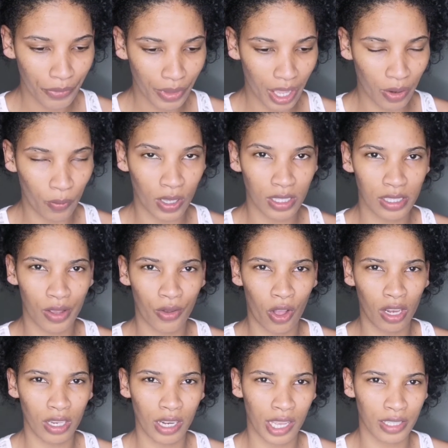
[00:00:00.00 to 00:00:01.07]
And once our
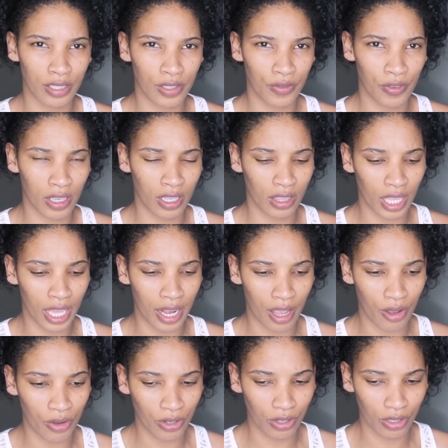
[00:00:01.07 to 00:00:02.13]
colonizers figured that
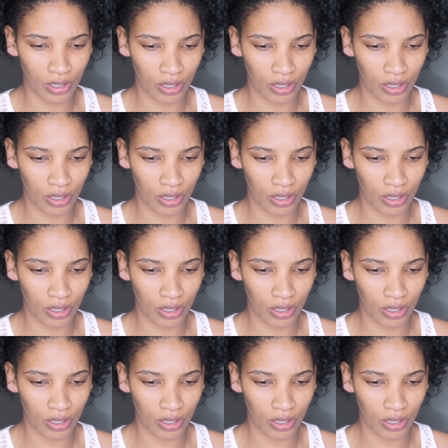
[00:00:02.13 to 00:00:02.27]
out,